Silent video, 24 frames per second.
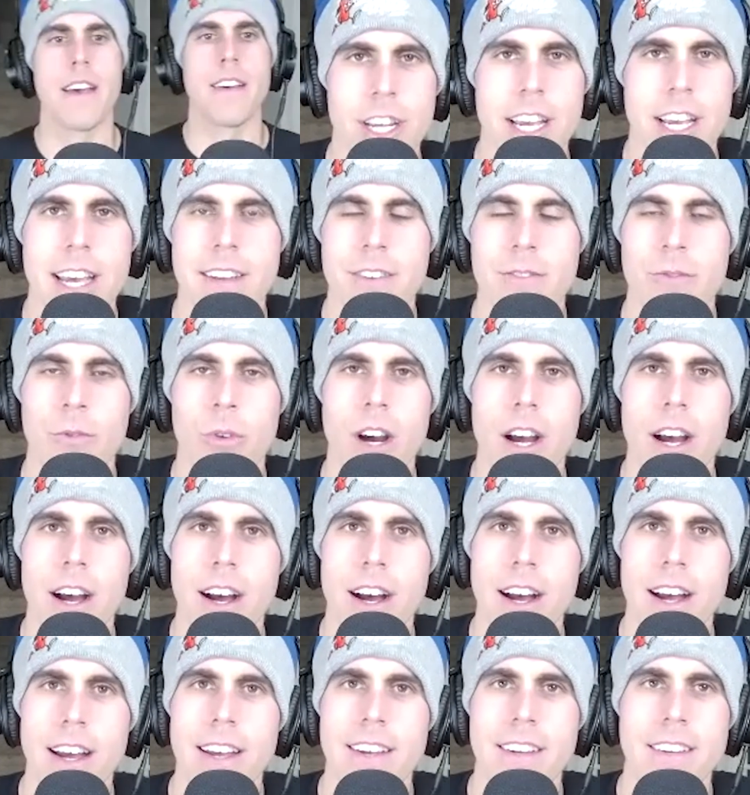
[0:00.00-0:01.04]
Well, shit.
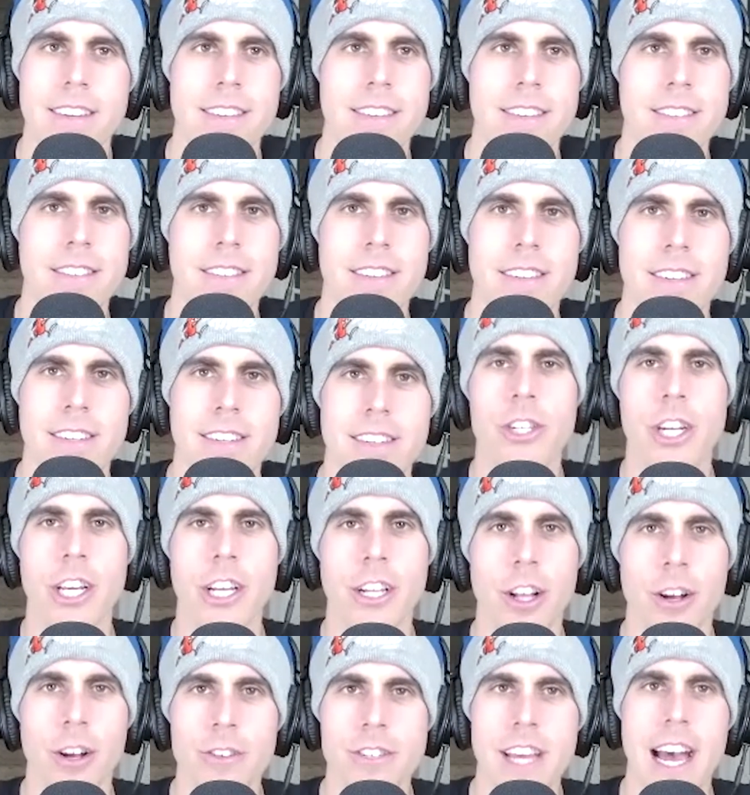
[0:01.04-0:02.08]
We
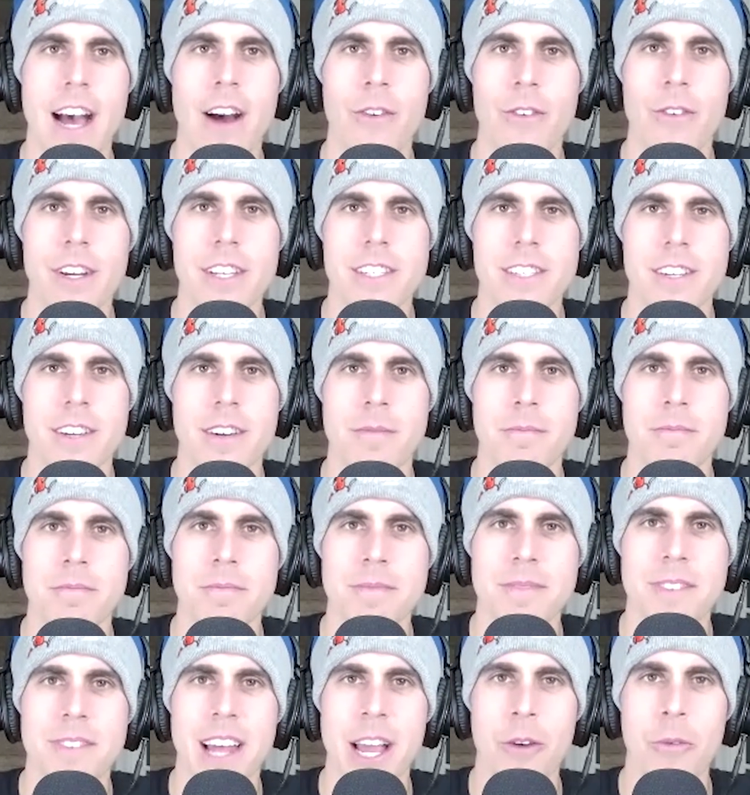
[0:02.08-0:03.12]
usually close out with
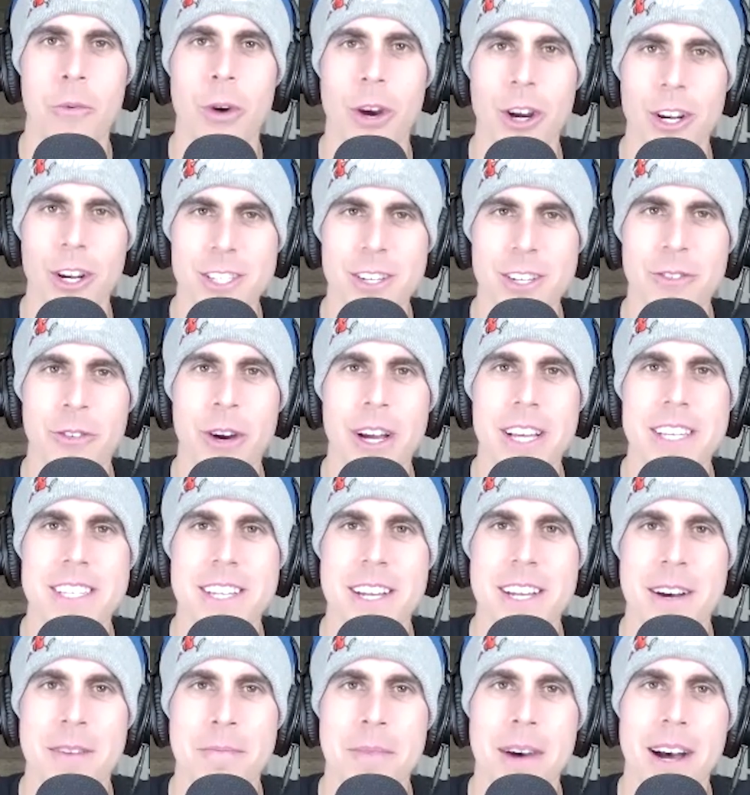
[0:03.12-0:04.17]
some like words of
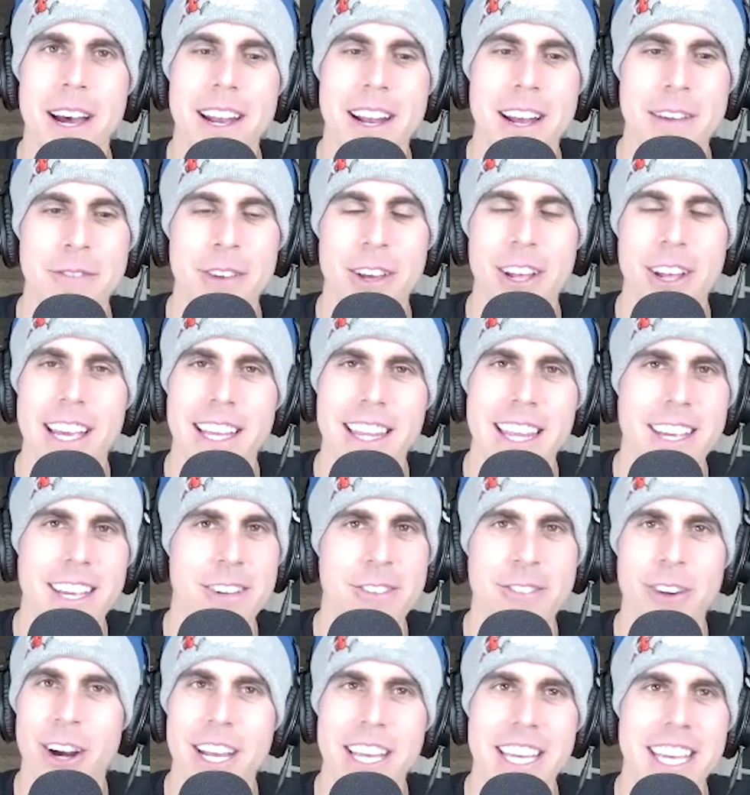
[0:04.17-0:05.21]
wisdom, but I feel like
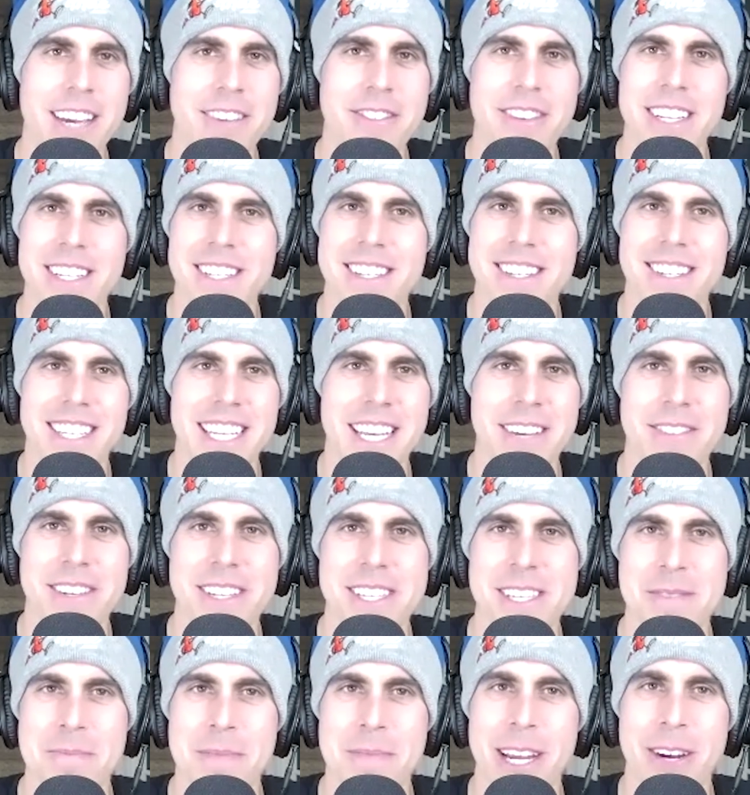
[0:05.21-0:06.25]
that you've already
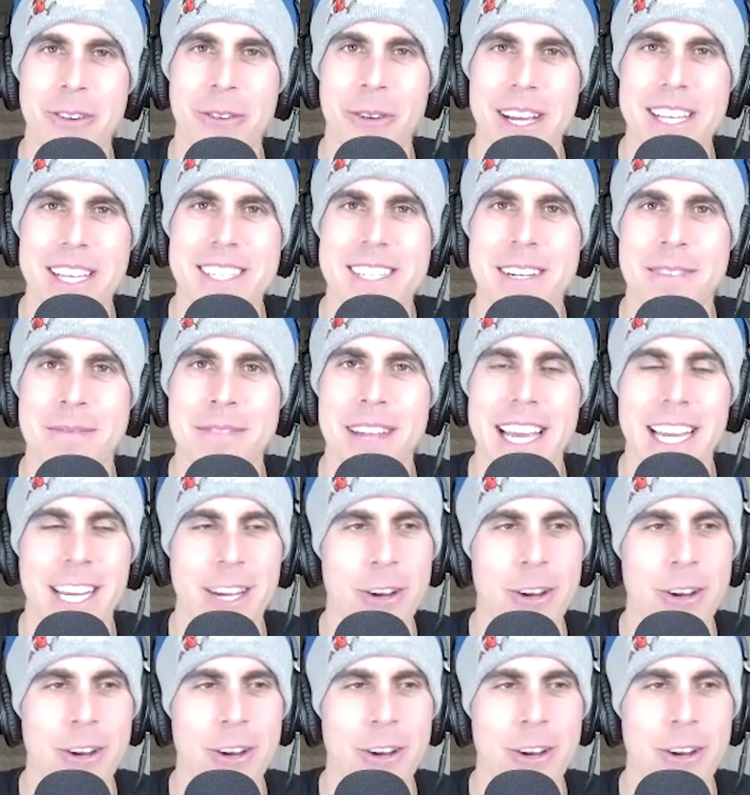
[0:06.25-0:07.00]
given some big wisdom.